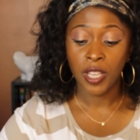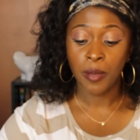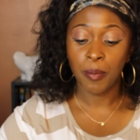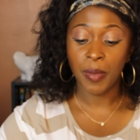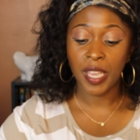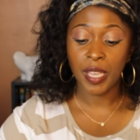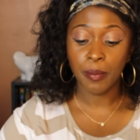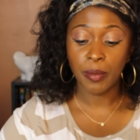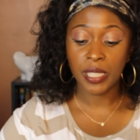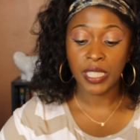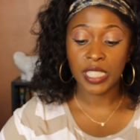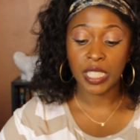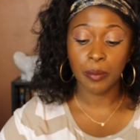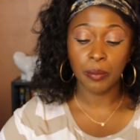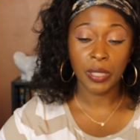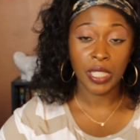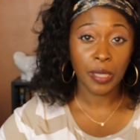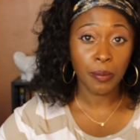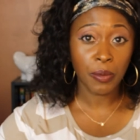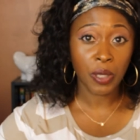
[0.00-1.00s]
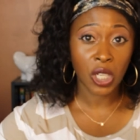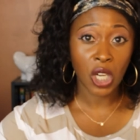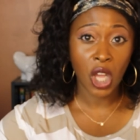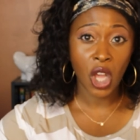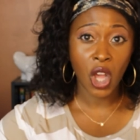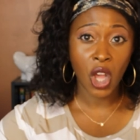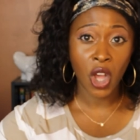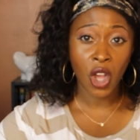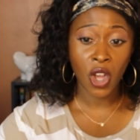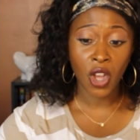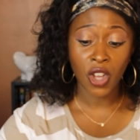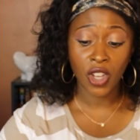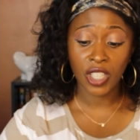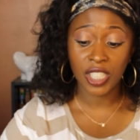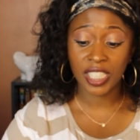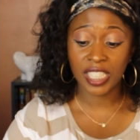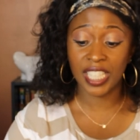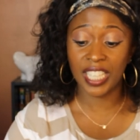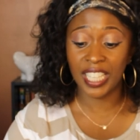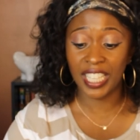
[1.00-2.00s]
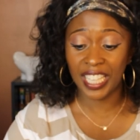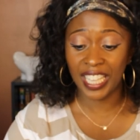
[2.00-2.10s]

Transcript: maybe some lip gloss,